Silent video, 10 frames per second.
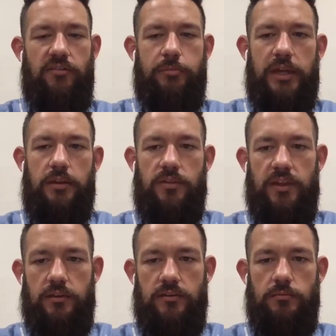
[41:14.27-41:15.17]
been
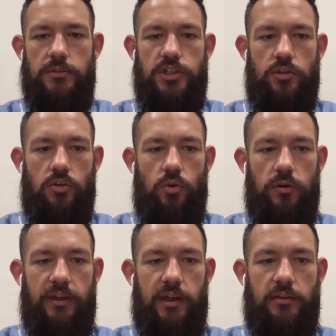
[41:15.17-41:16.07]
things in Magento Core
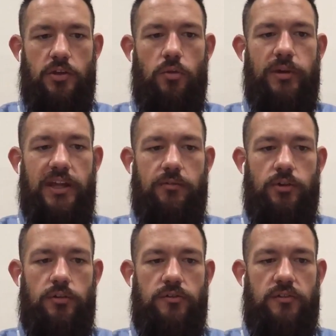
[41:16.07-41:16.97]
that nobody ever
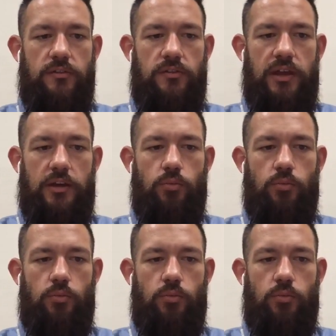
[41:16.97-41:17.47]
uses, like